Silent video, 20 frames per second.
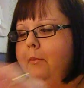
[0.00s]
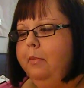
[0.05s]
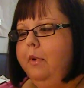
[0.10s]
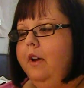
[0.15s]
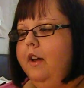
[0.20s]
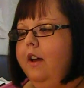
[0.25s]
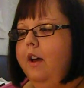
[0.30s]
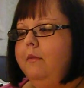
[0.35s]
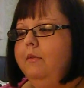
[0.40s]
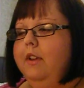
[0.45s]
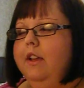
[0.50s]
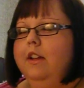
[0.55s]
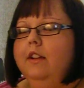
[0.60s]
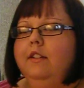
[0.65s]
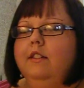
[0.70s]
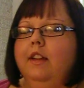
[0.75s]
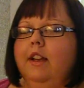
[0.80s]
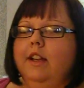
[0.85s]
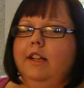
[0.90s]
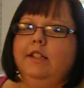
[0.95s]
But I
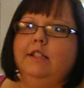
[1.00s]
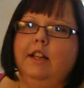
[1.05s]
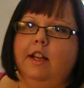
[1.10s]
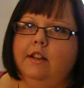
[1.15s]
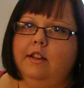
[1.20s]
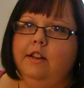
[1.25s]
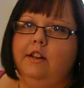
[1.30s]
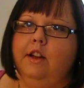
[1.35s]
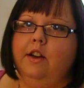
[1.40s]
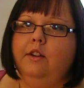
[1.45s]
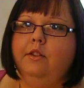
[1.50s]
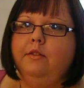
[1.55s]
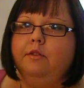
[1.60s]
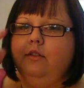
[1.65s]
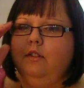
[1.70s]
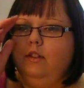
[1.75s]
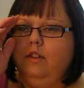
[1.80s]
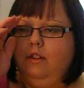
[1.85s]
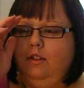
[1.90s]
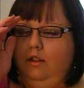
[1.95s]
mean, like I said, you
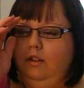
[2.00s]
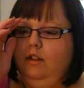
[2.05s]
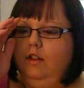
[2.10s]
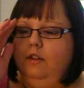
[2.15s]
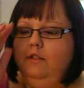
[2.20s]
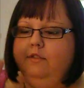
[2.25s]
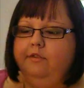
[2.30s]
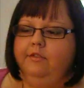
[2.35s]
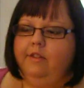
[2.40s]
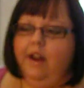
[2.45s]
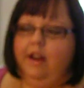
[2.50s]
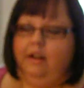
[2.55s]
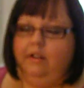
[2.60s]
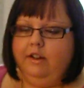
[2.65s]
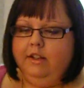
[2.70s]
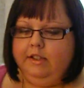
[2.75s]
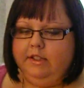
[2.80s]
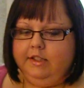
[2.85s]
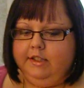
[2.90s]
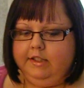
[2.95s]
know,
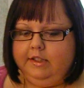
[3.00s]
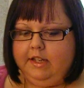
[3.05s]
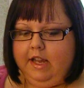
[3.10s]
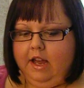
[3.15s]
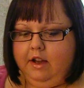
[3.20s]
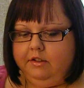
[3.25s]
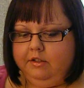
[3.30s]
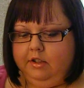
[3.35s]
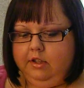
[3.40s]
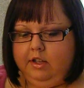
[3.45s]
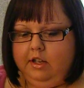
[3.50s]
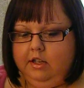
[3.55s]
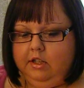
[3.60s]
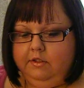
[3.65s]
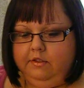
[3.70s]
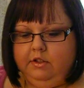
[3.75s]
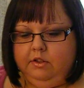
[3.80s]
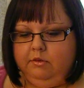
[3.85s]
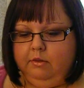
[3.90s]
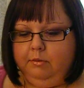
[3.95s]
fragrance is down to the
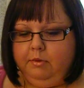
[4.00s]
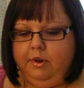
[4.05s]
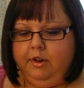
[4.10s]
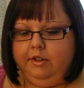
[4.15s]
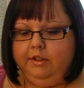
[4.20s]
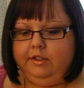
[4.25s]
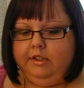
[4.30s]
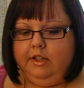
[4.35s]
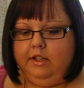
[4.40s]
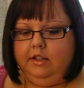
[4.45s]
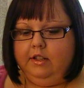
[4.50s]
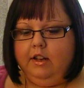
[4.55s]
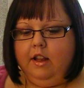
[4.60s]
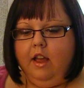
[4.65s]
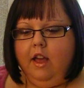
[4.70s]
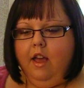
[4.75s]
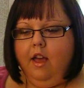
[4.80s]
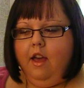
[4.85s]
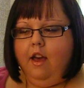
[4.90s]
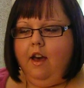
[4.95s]
individual person.
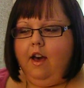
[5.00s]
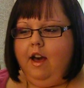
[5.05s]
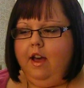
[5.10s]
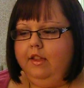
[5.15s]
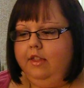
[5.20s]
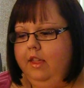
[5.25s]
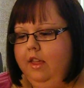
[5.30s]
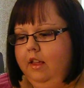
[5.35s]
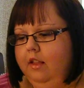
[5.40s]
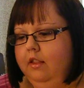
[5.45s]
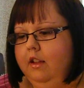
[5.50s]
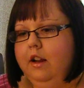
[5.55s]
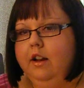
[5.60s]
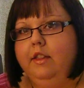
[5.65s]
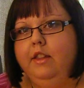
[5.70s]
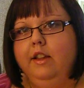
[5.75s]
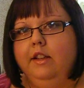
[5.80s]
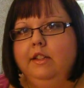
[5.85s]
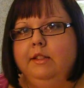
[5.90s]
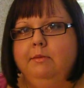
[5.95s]
I think a lot
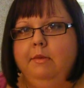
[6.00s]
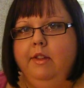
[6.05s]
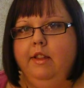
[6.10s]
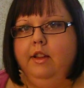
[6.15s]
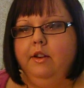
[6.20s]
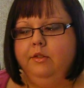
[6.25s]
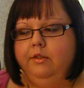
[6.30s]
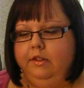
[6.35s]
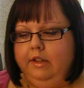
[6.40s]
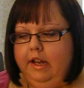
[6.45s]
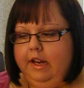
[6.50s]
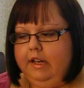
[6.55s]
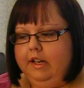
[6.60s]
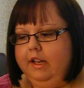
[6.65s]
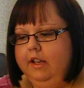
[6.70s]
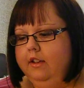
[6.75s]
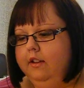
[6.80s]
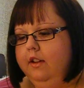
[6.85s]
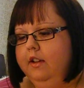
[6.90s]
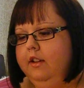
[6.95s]
of things smell like old lady,